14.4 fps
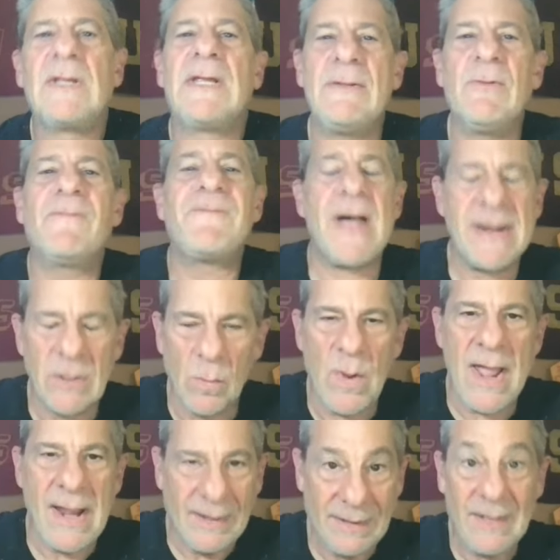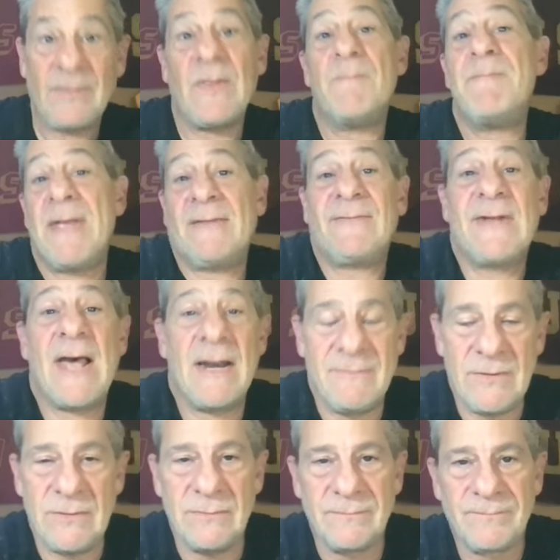He will find a way to get the best out of
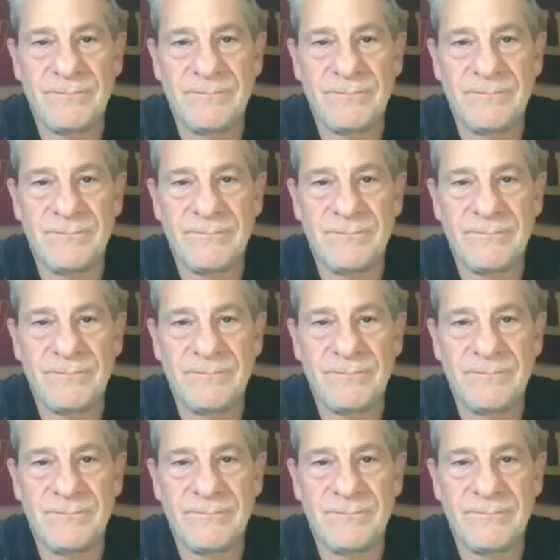you.